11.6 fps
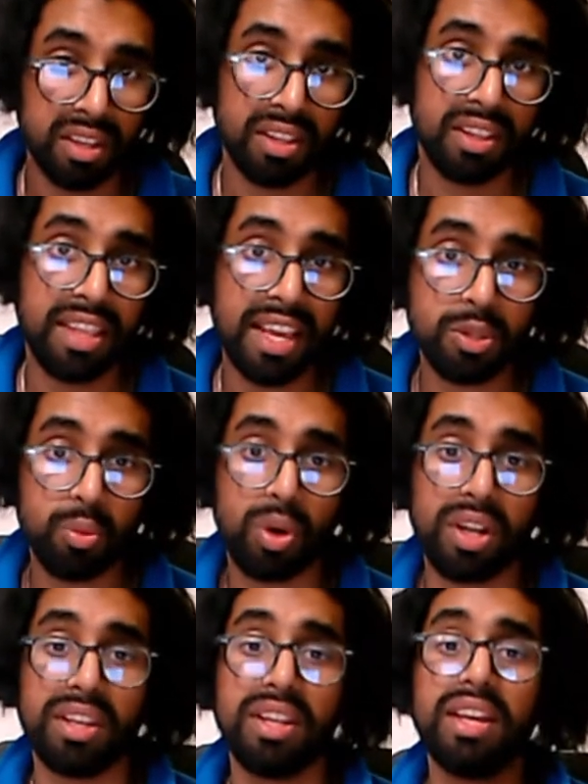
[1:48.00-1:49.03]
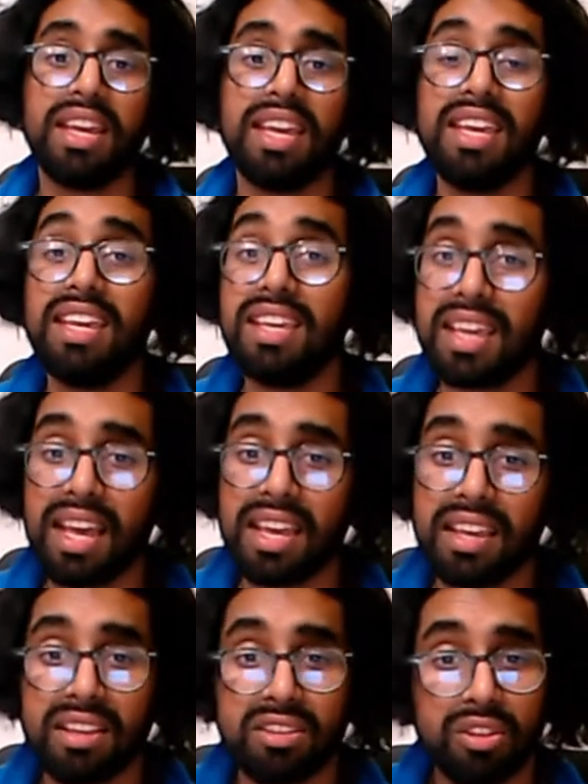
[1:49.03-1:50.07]
Next one,
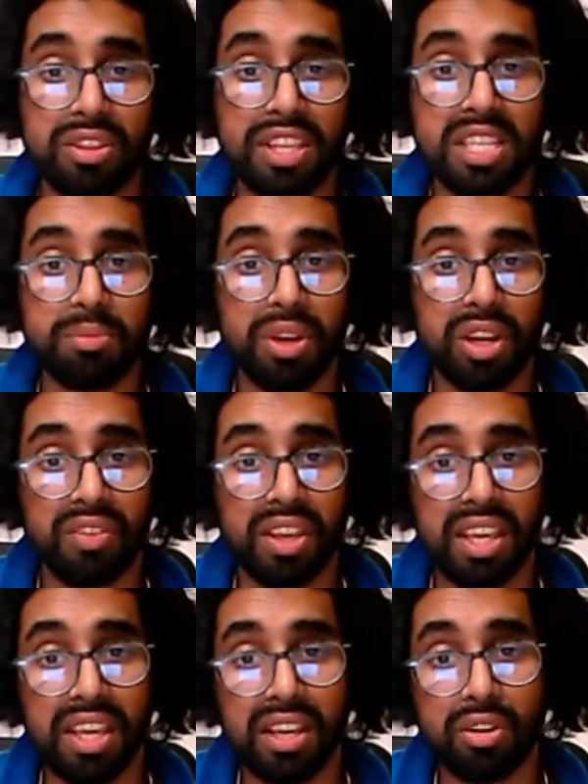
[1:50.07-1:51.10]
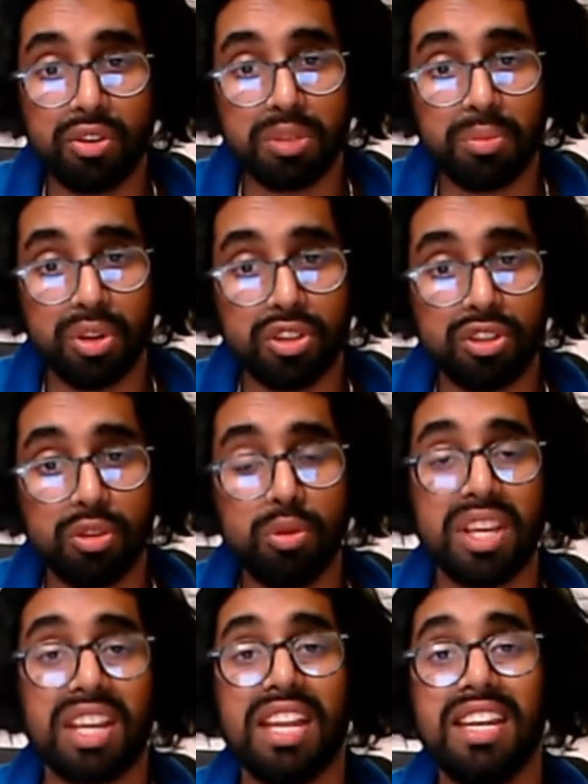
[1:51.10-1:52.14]
EK. So this bit over here corresponds to
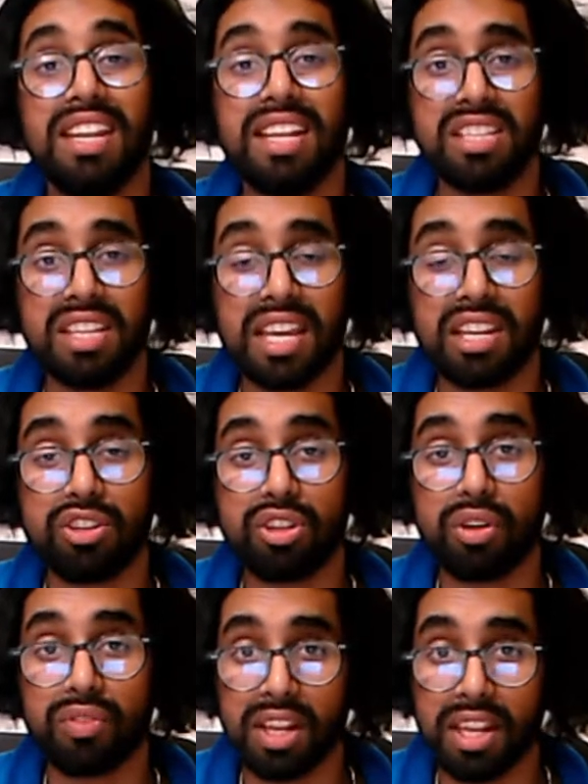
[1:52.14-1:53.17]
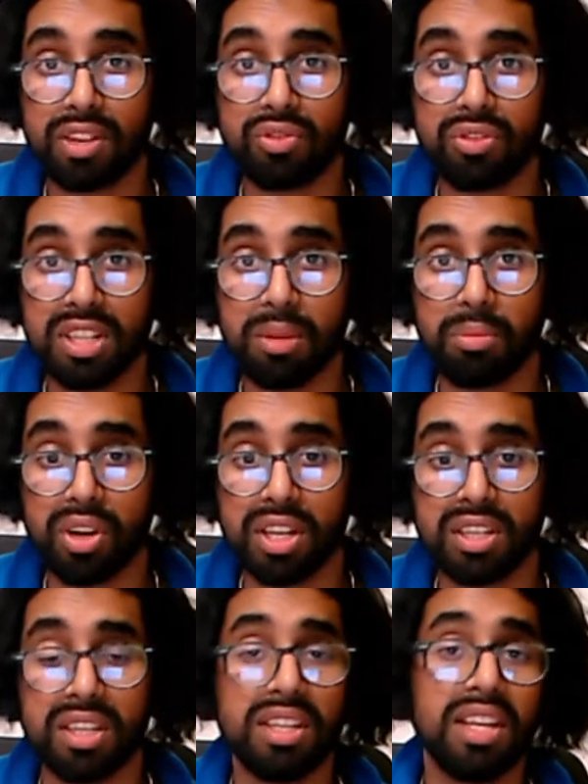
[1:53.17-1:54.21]
the kinetic energy of the electrons
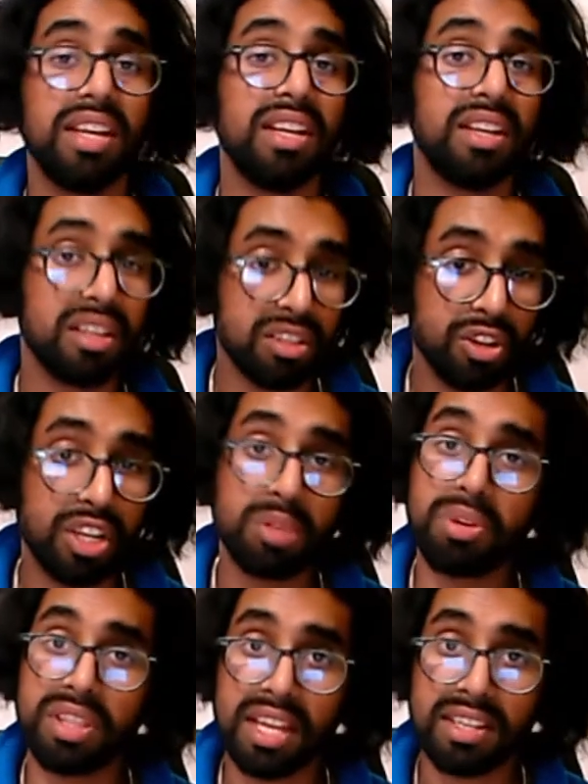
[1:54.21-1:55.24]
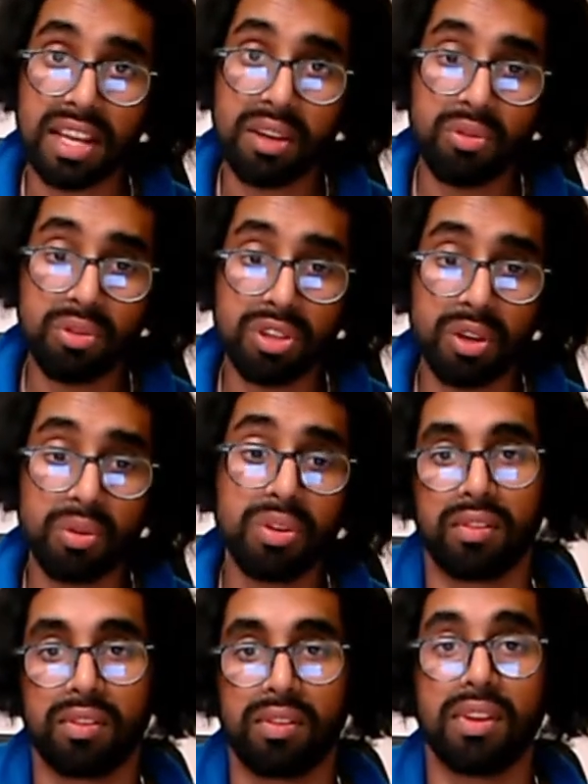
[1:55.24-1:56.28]
liberated. So let's put that down also.
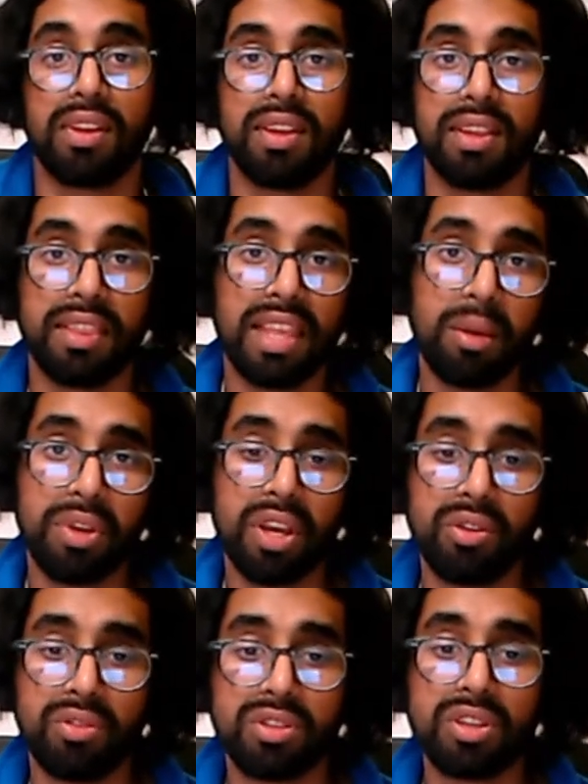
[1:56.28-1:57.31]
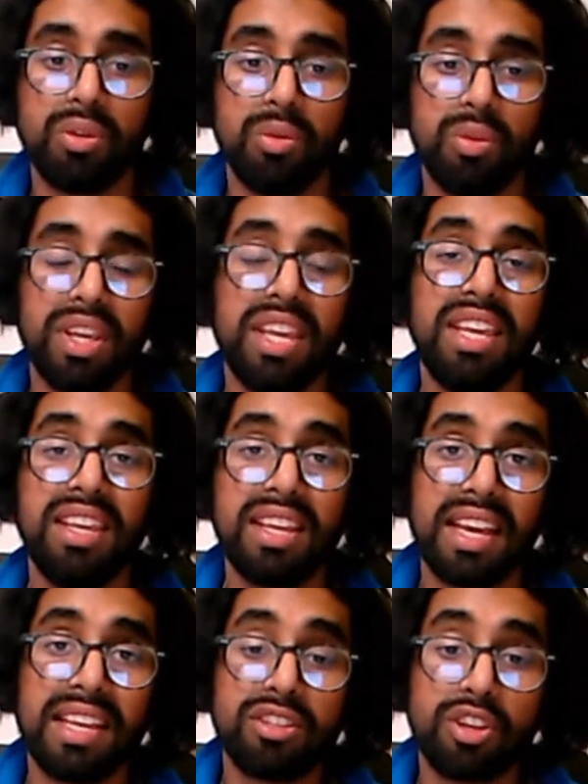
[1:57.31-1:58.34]
There we go. So
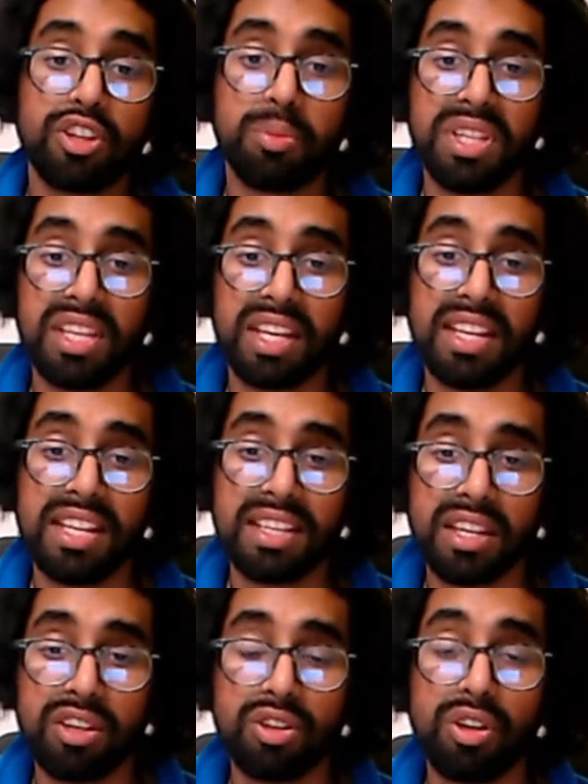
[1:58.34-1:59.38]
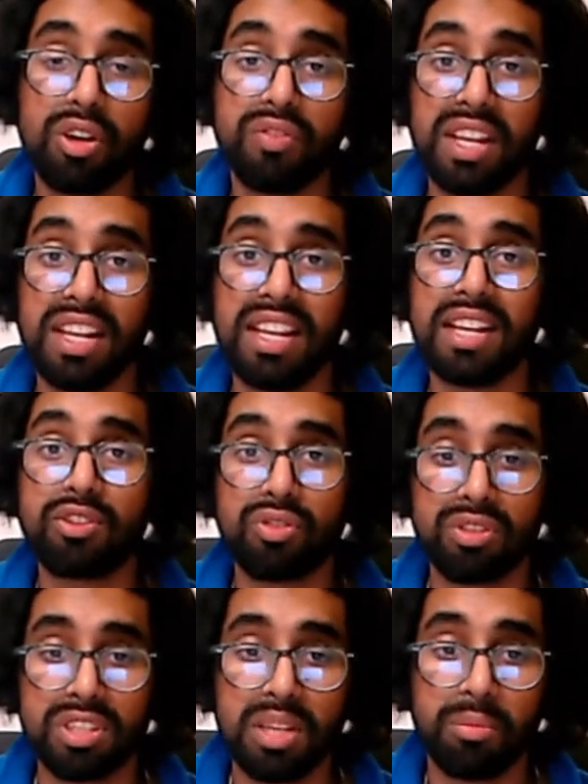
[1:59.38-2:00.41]
EK is going to be the kinetic energy of the
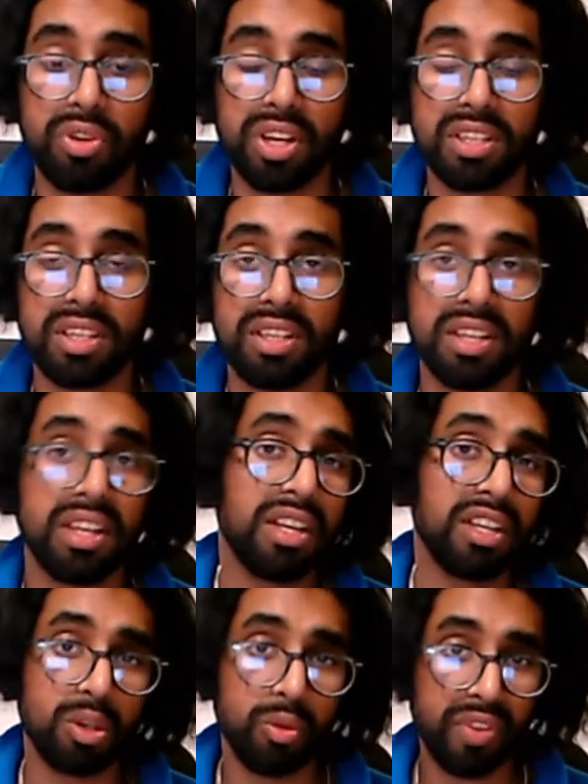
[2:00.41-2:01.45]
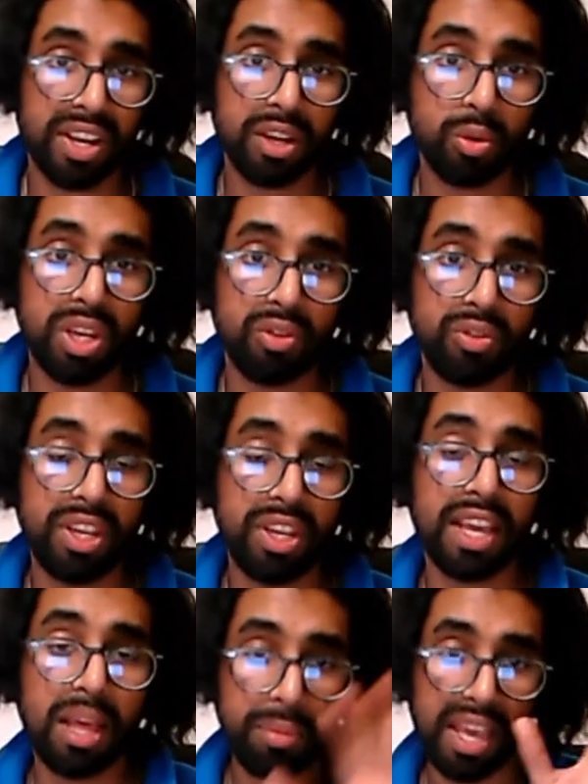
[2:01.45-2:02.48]
electrons liberated. So we've had a quick recap.